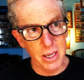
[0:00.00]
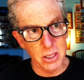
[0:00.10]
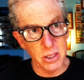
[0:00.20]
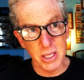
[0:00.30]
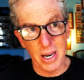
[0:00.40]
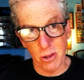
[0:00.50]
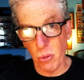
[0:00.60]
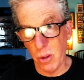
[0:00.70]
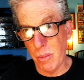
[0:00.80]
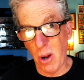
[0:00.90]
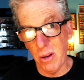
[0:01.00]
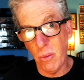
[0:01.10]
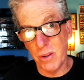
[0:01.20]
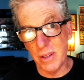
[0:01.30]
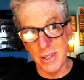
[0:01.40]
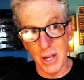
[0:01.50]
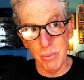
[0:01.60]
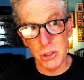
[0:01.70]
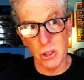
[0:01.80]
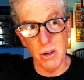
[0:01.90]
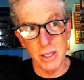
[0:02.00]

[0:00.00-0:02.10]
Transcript: and you just kind of throw them all over in the dumpster